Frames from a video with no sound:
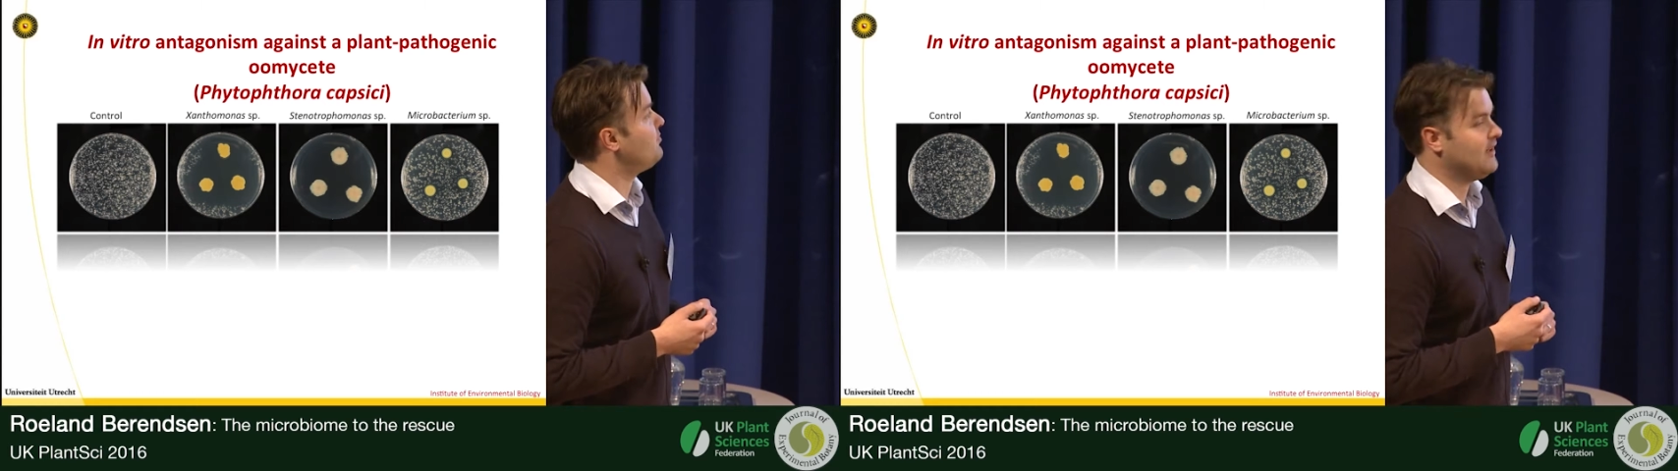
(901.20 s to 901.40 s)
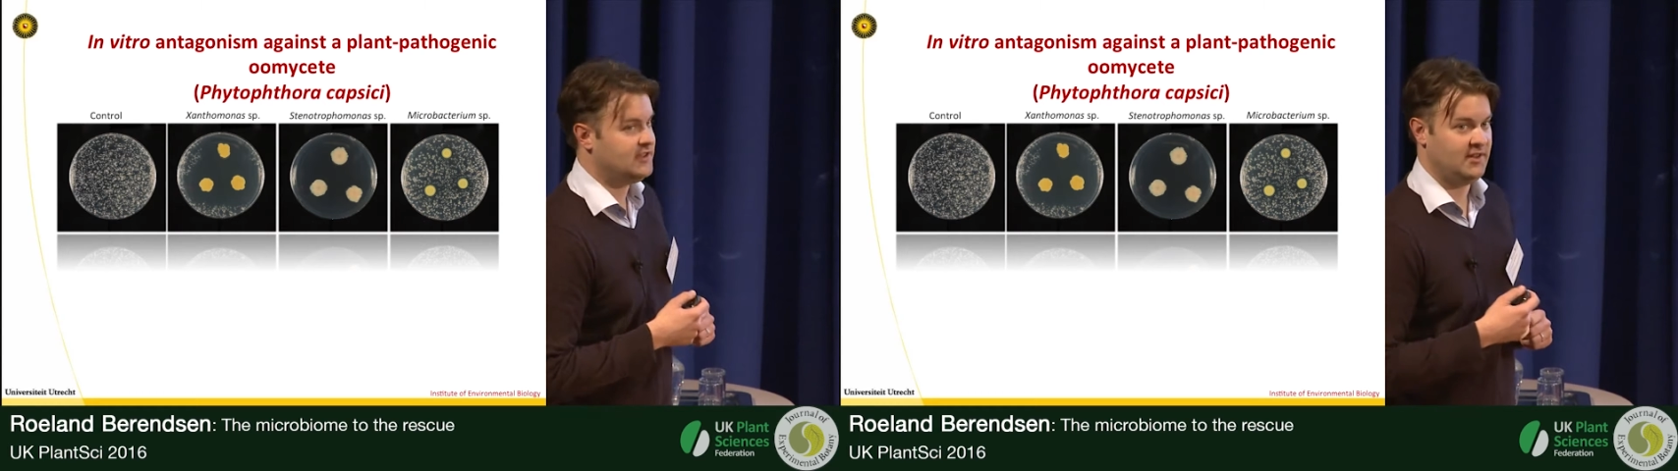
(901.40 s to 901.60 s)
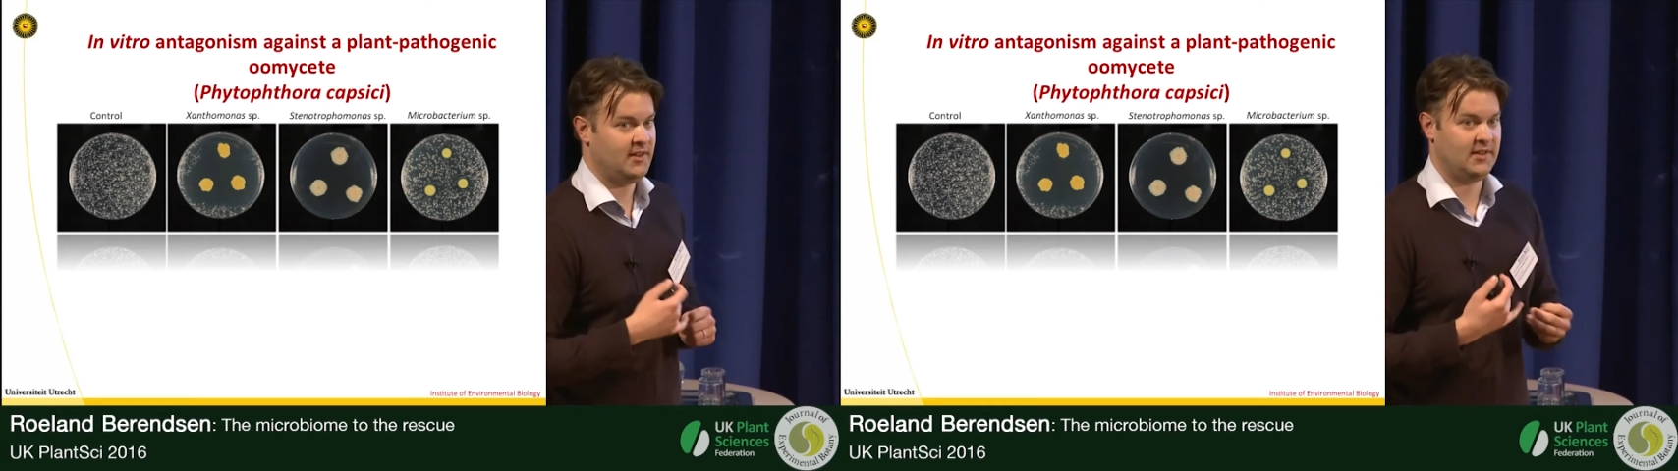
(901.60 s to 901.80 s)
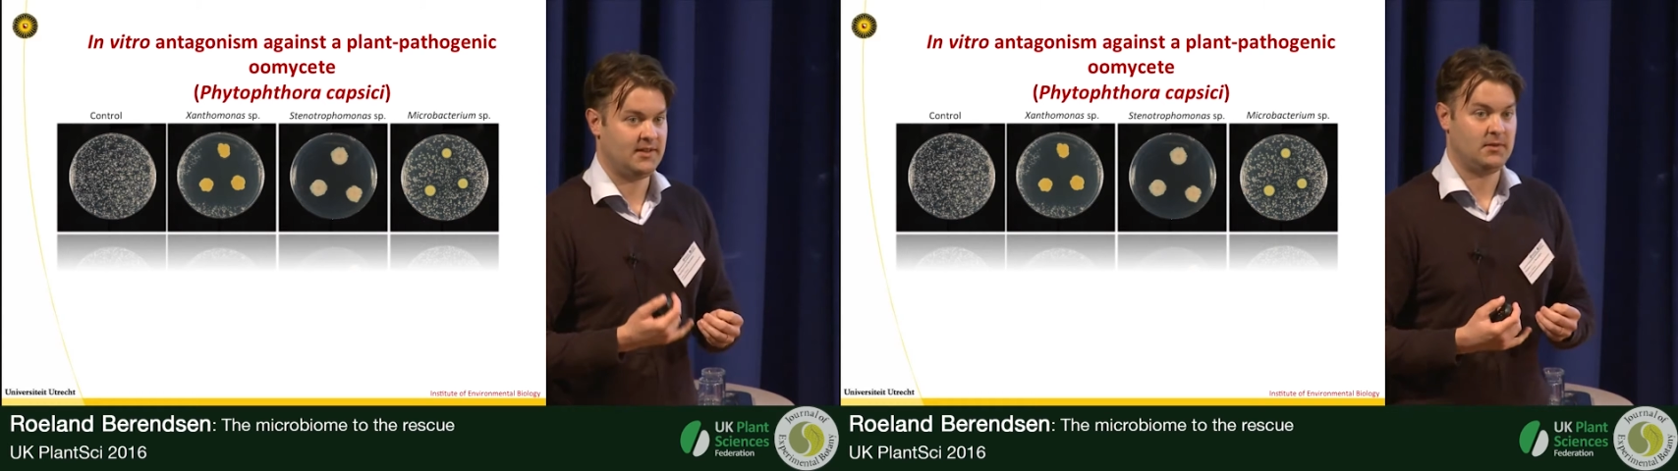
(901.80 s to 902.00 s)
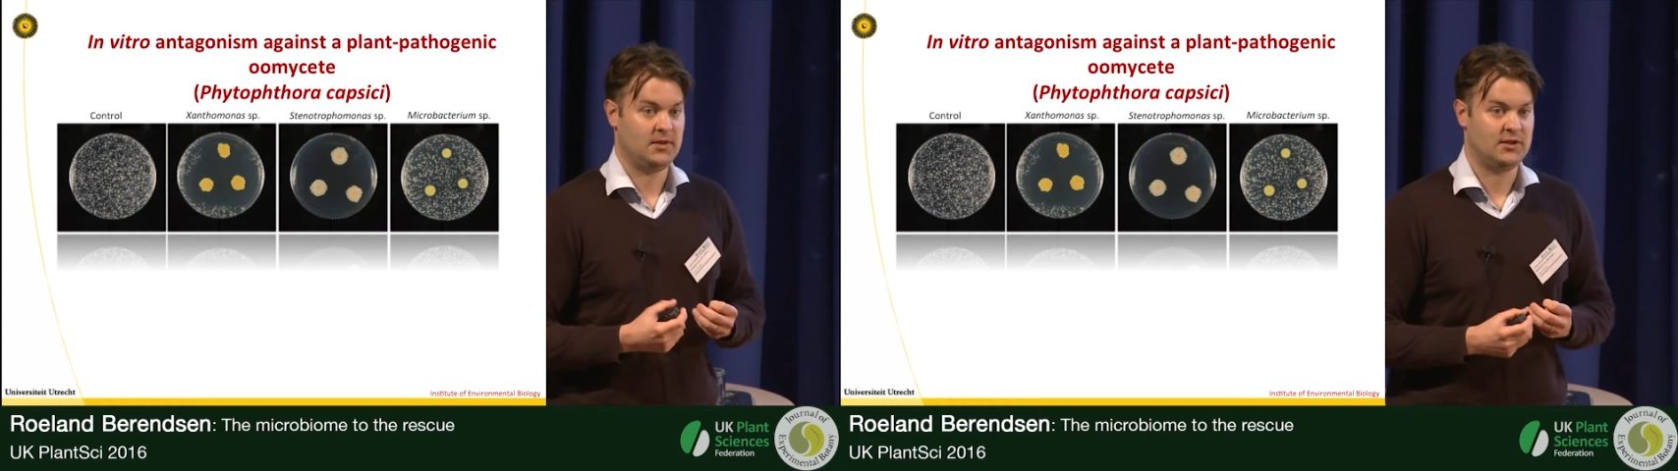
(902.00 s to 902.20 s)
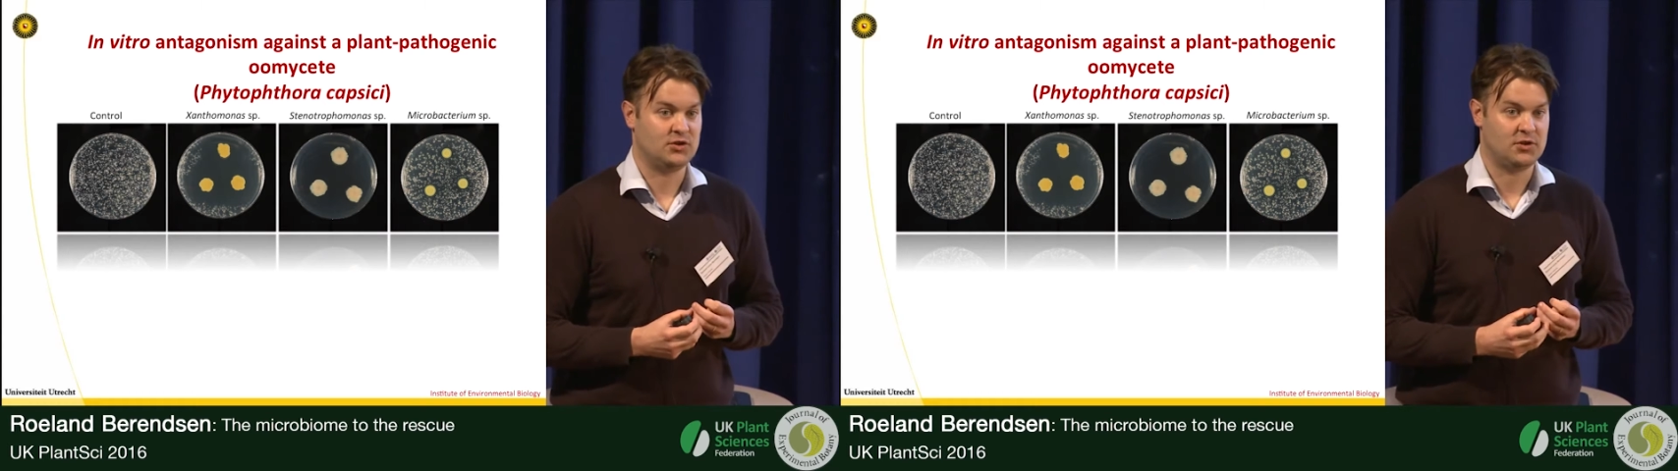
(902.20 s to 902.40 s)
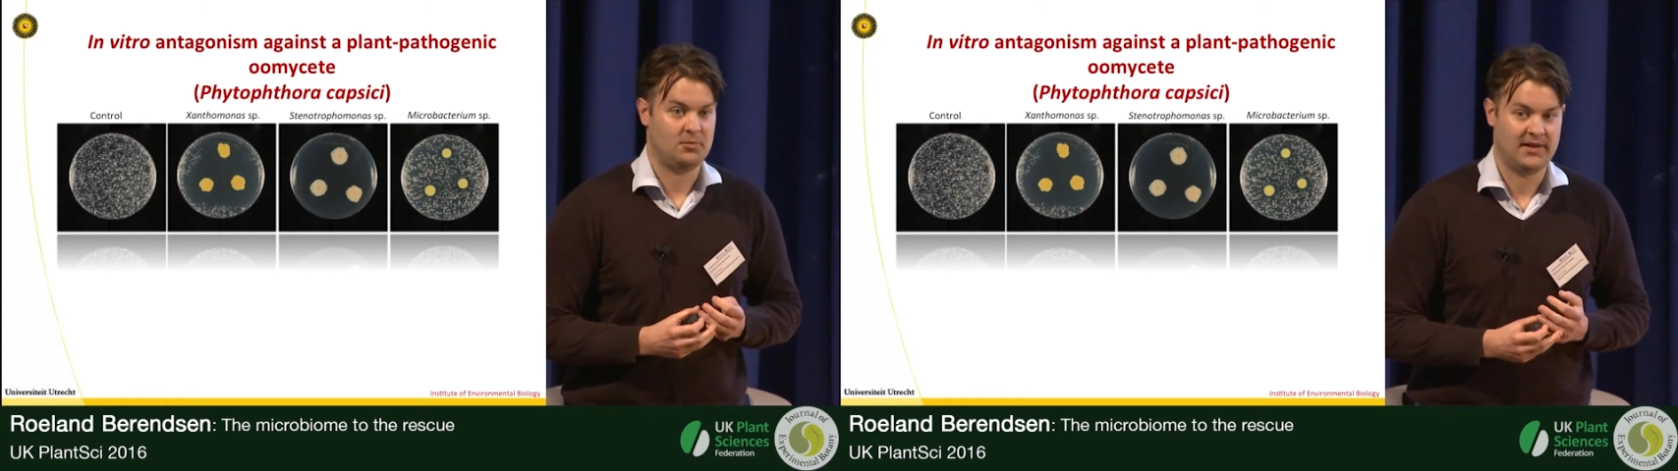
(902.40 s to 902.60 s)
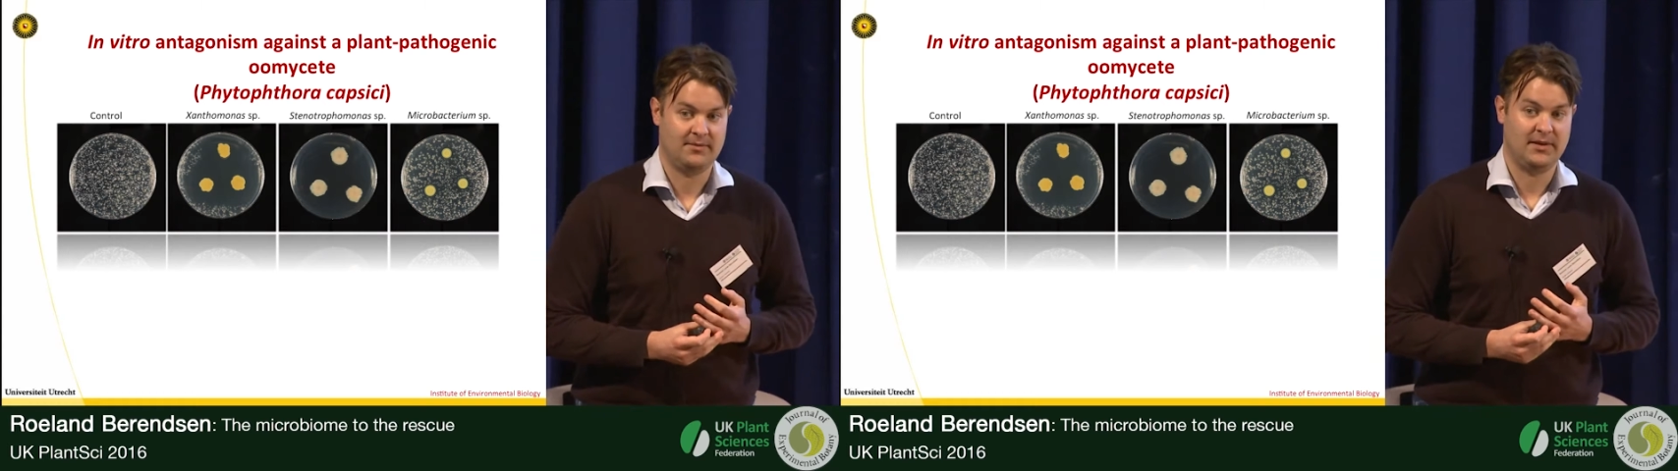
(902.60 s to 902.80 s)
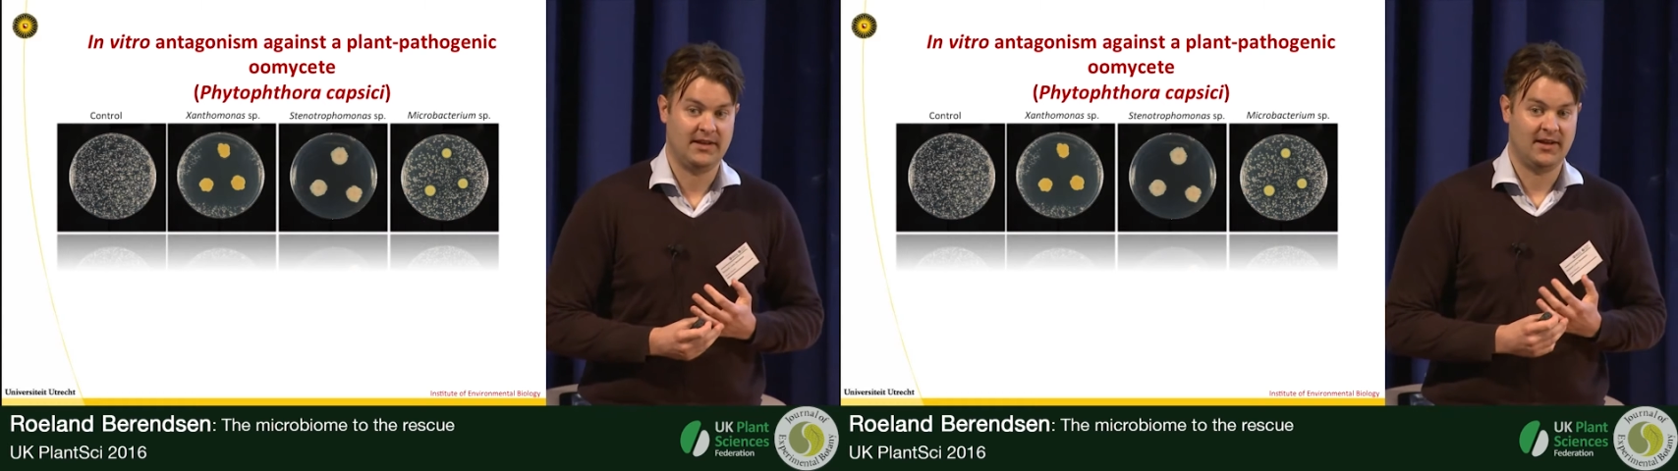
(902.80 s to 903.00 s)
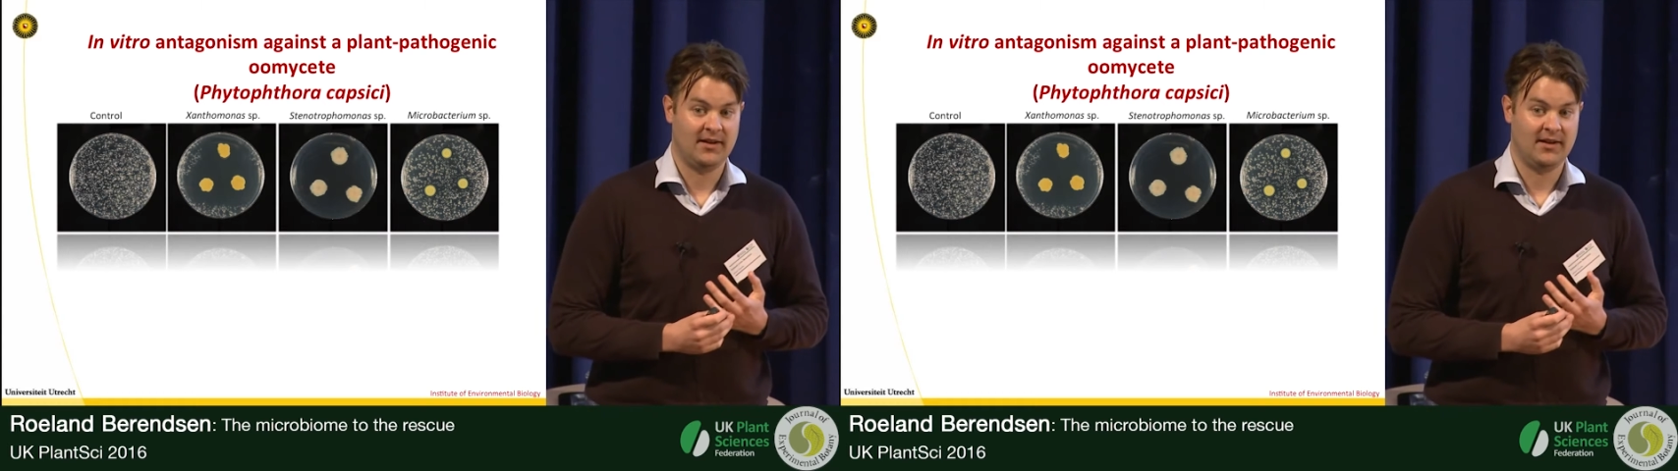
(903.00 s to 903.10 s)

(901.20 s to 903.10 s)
makes you think that it also might be